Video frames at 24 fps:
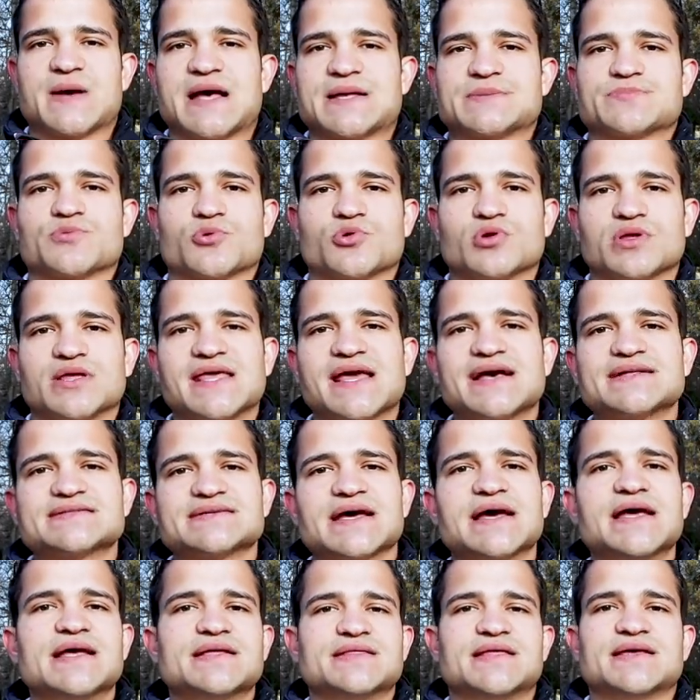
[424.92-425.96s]
passport yet.
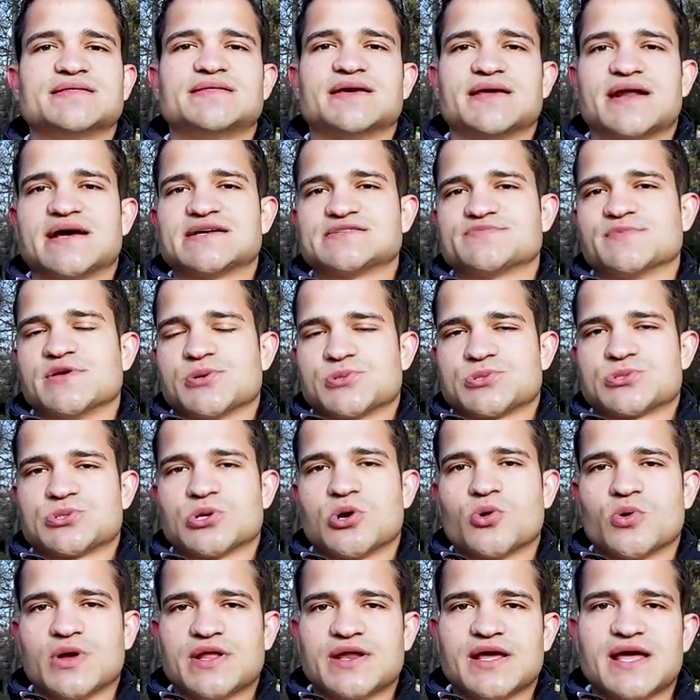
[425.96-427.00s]
They did ask me to
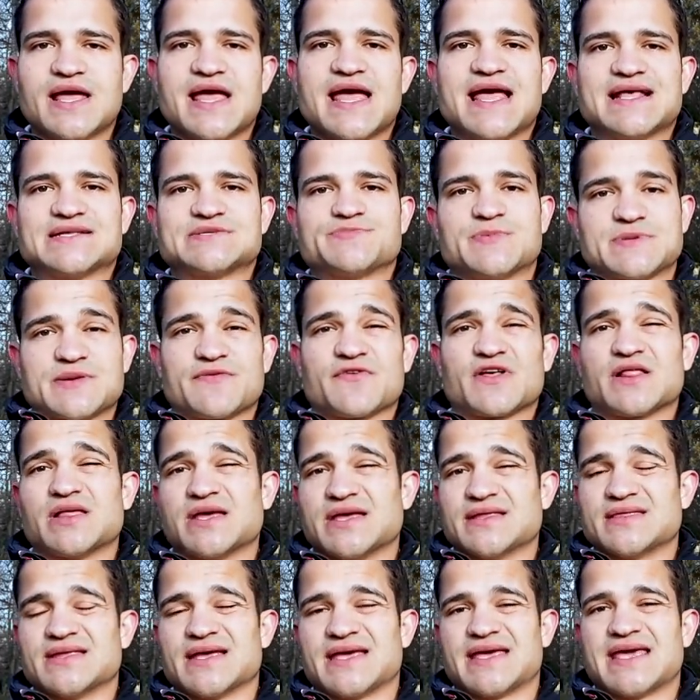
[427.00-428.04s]
show it
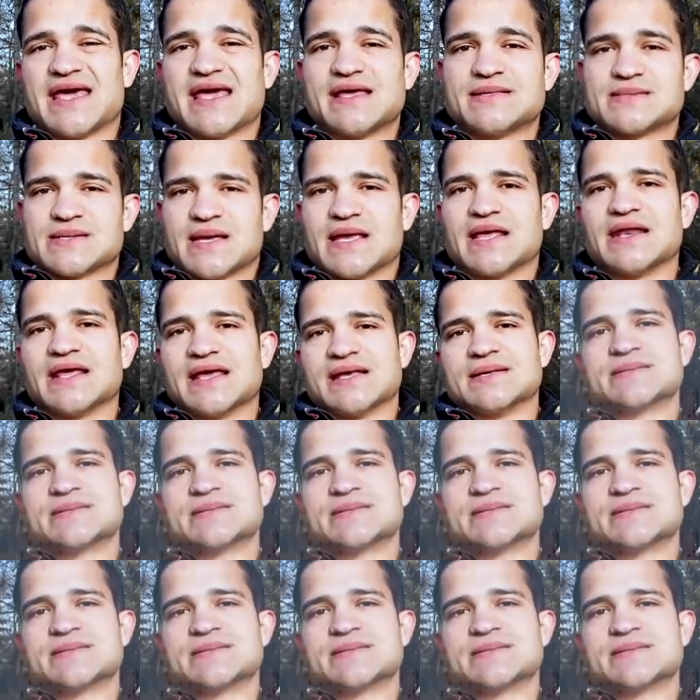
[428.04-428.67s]
specifically in the gate in